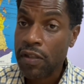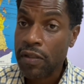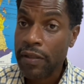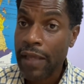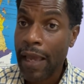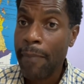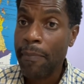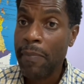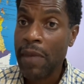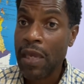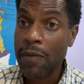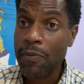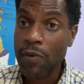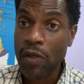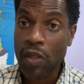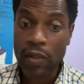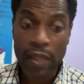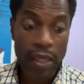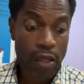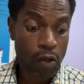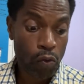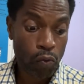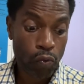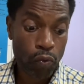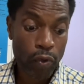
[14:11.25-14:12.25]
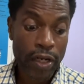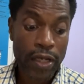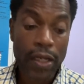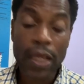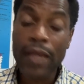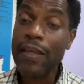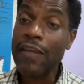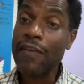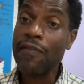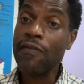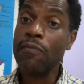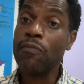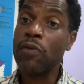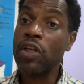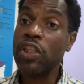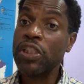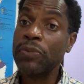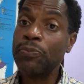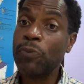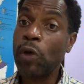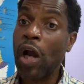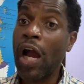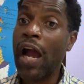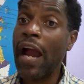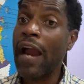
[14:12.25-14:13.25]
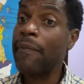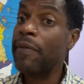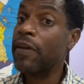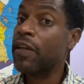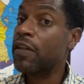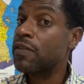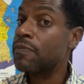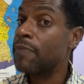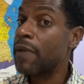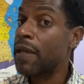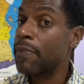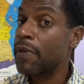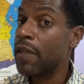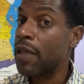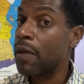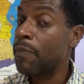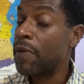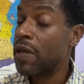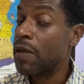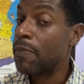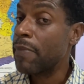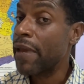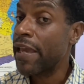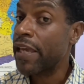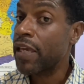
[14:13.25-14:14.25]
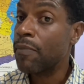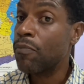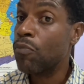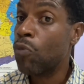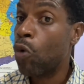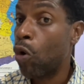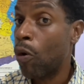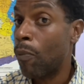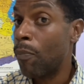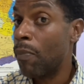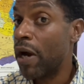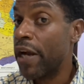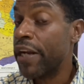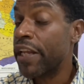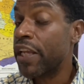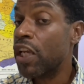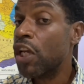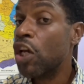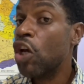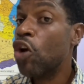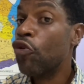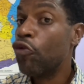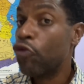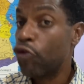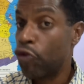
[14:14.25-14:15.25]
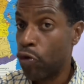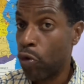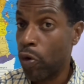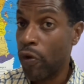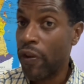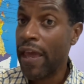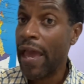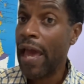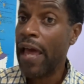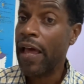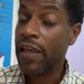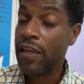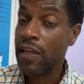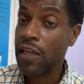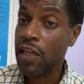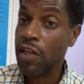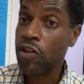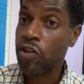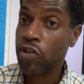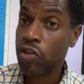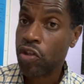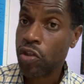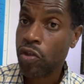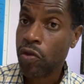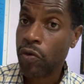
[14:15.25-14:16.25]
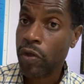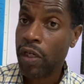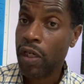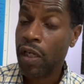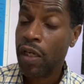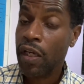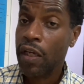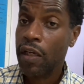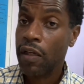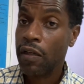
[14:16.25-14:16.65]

that maybe they'll rent even much more high because maybe they'll be making more money for that industry,